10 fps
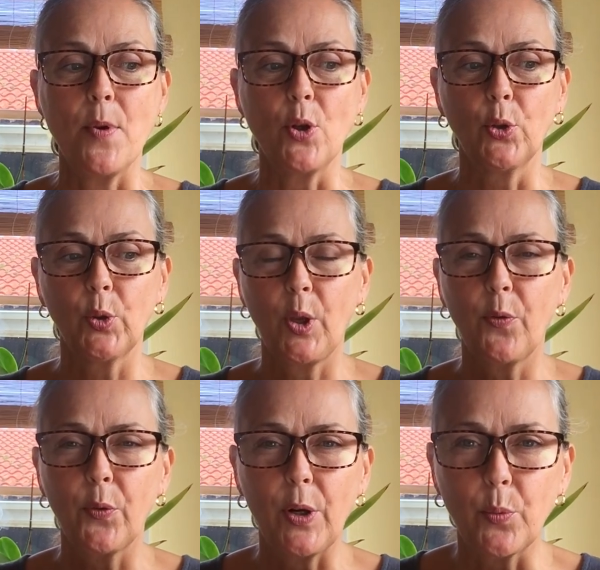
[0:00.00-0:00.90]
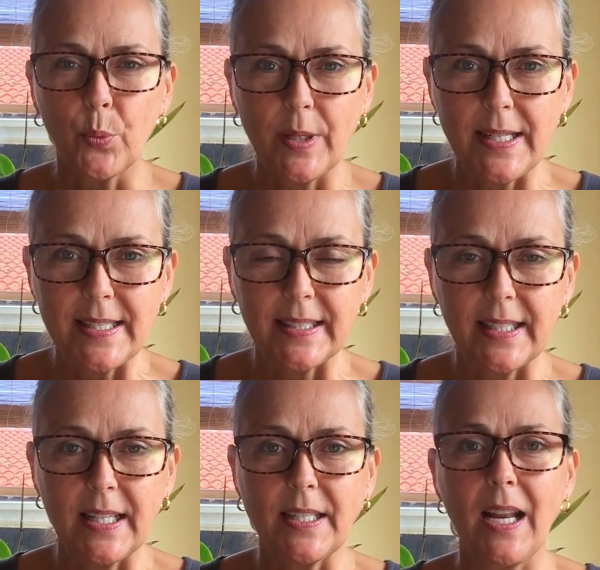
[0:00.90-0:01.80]
you're looking for a
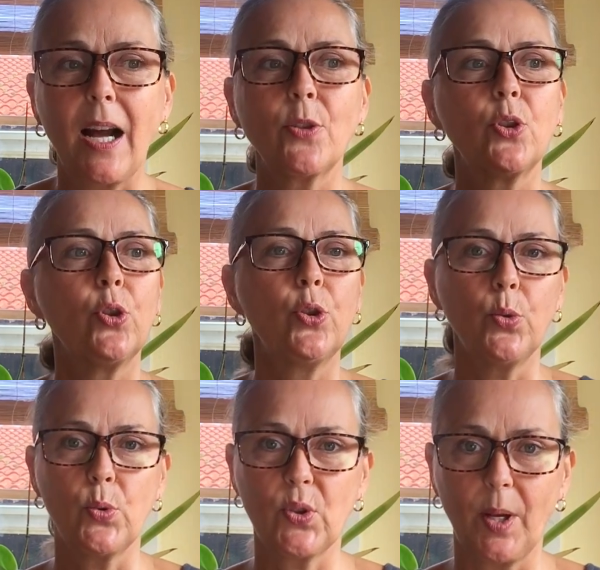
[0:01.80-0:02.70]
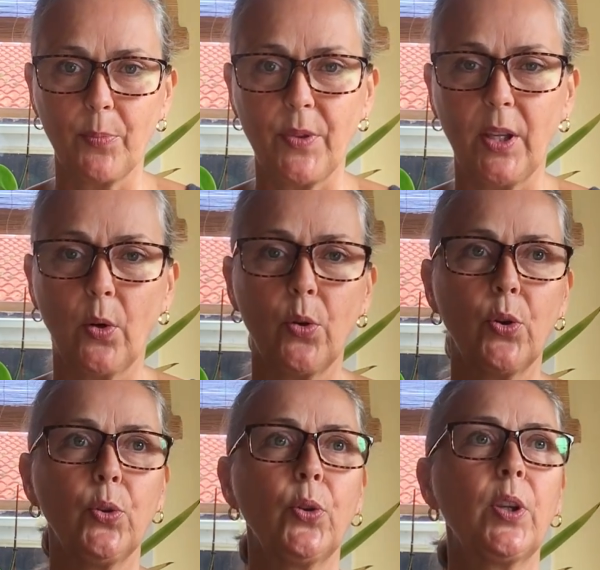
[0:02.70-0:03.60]
reason not to do something, or
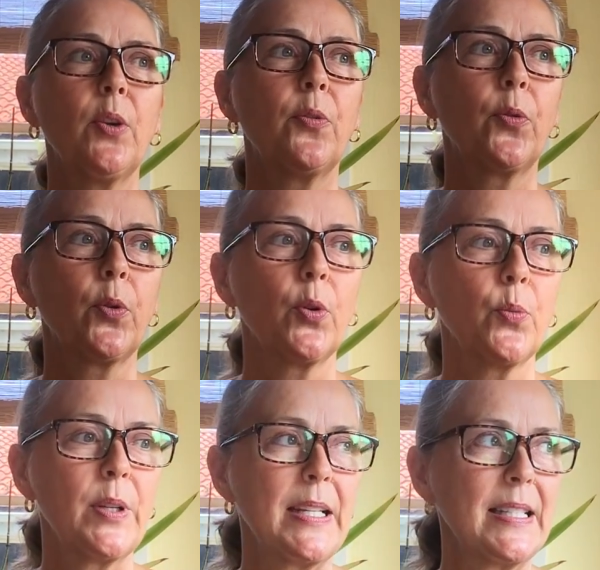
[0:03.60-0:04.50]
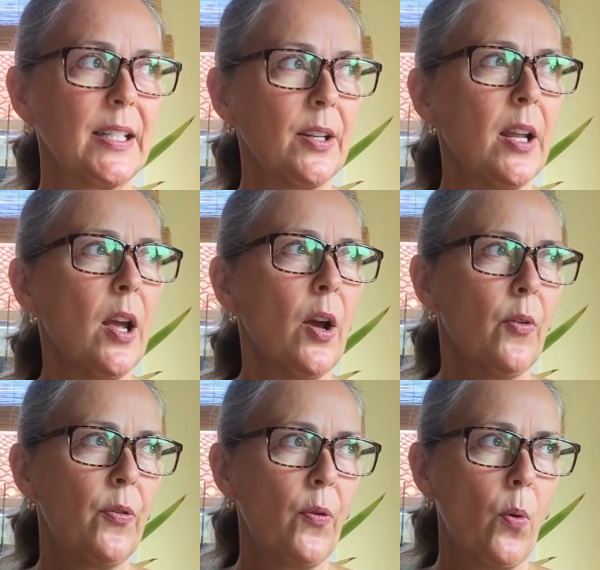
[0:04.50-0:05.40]
you're looking for a reason
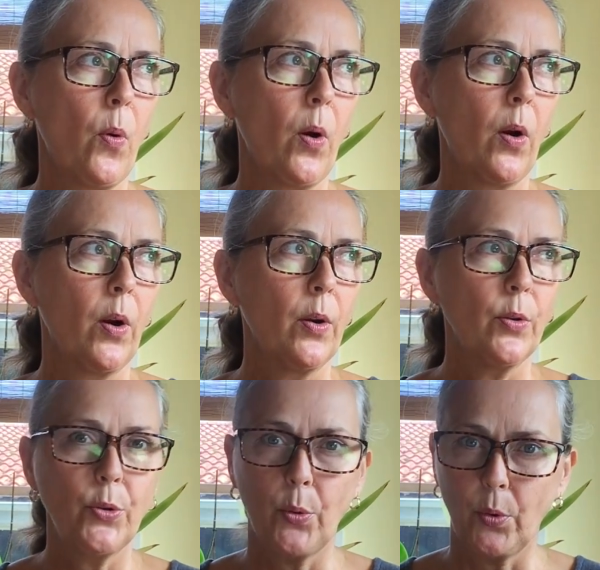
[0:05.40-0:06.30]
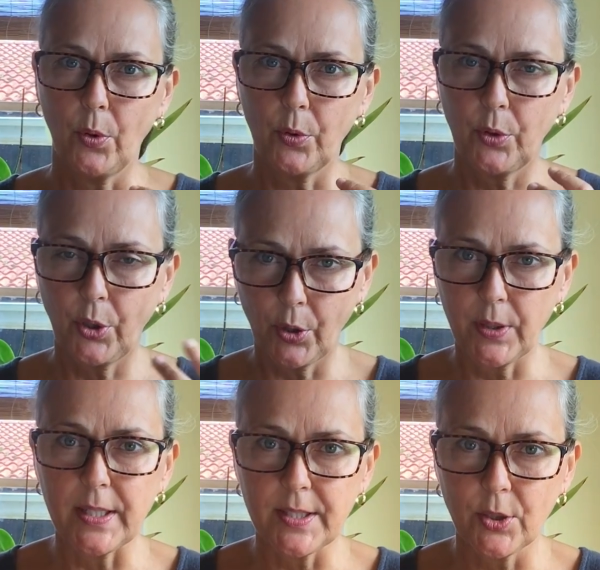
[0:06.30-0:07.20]
for your
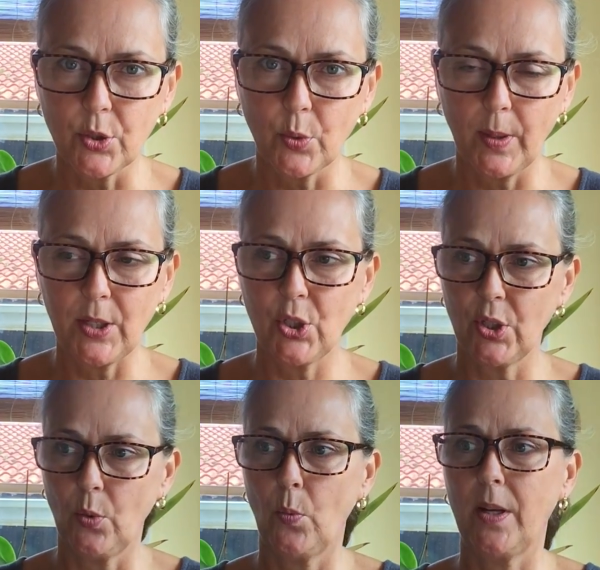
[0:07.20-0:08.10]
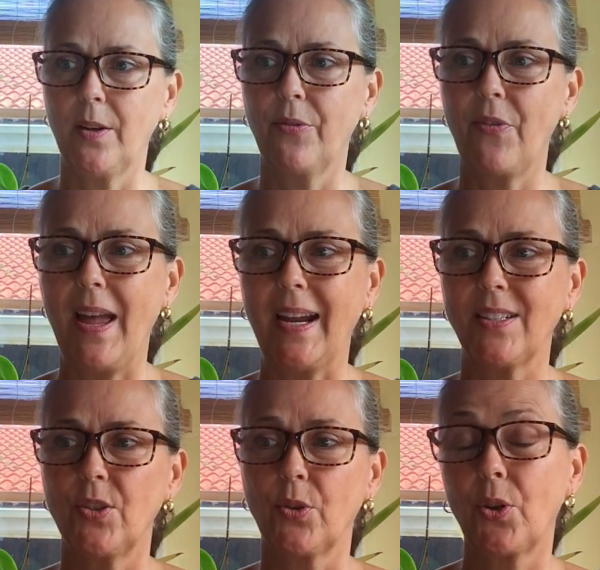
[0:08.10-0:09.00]
current situation, when in
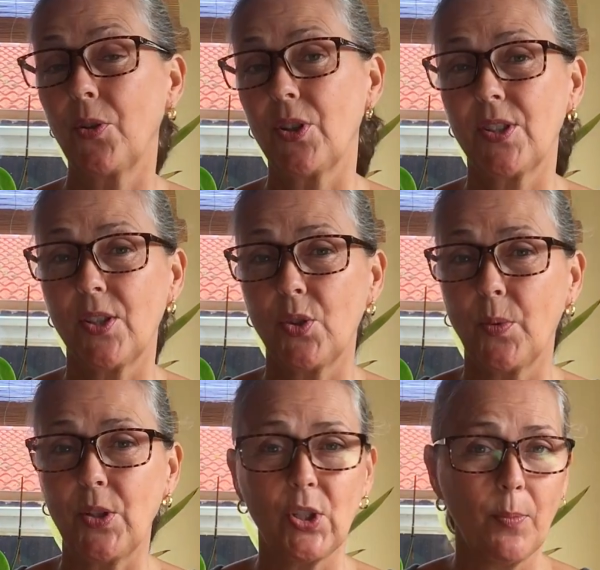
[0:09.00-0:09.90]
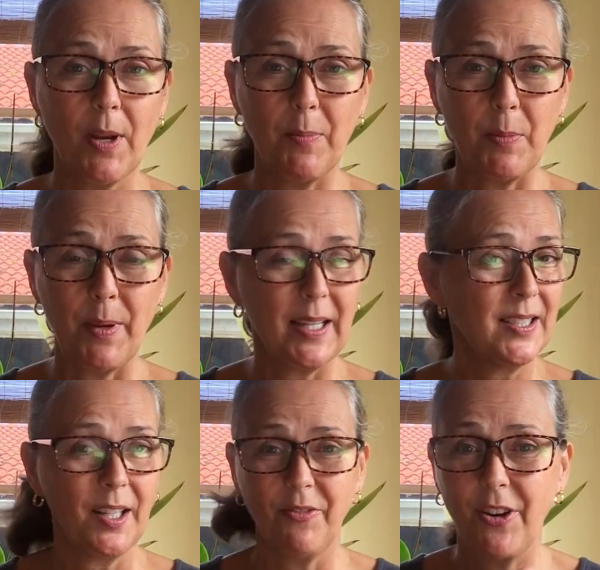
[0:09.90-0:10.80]
fact your current situation may be
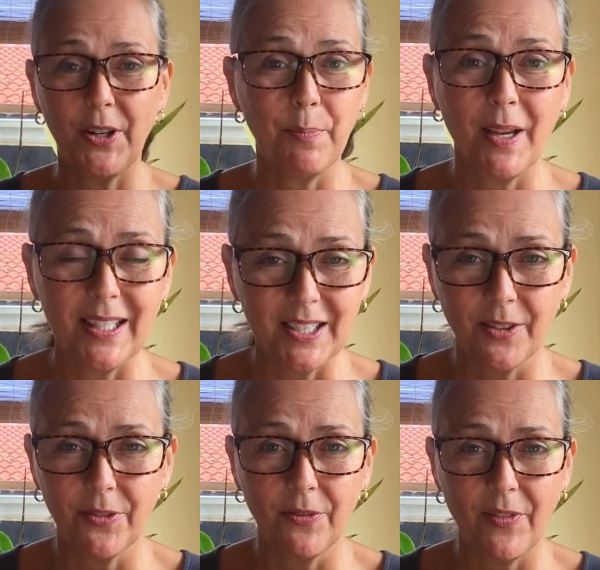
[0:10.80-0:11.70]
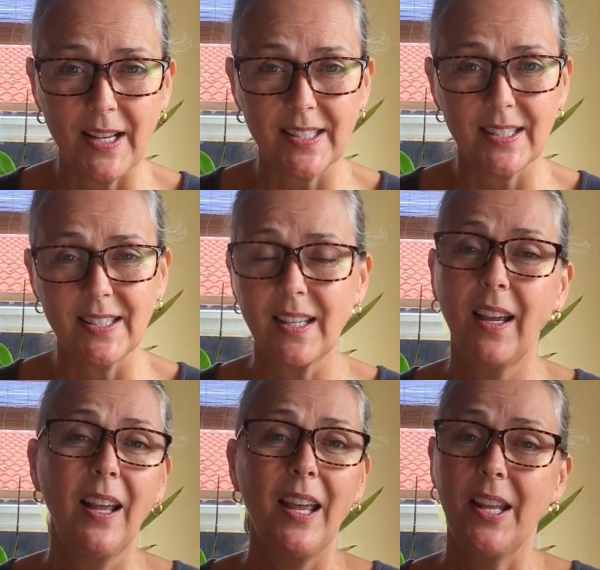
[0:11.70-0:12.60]
based on very many different facets
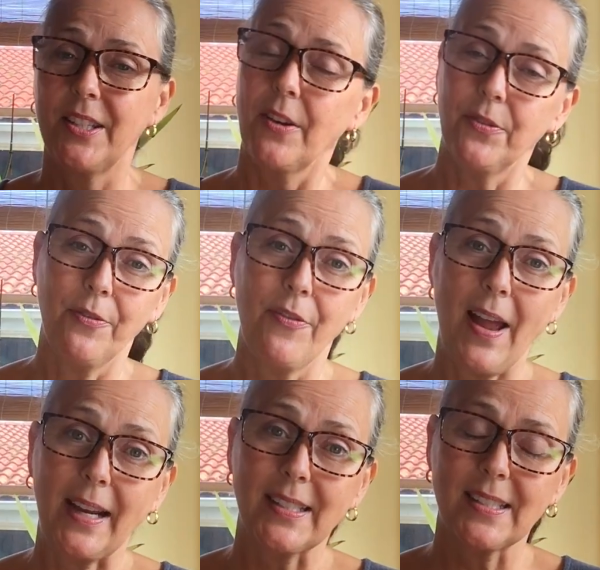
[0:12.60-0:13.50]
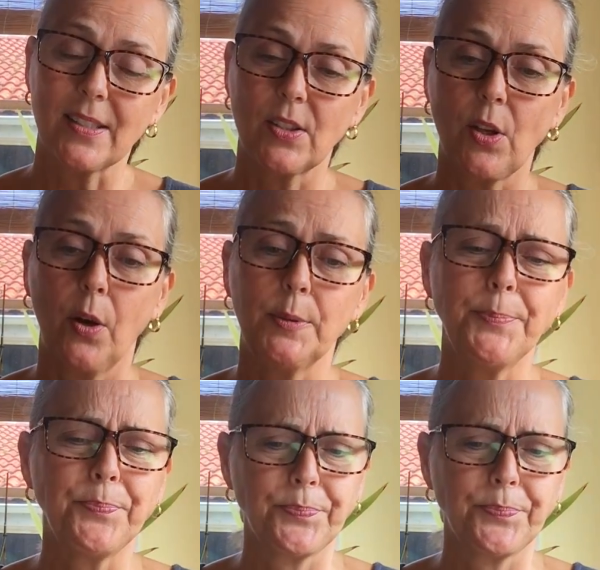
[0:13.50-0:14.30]
and different facts. So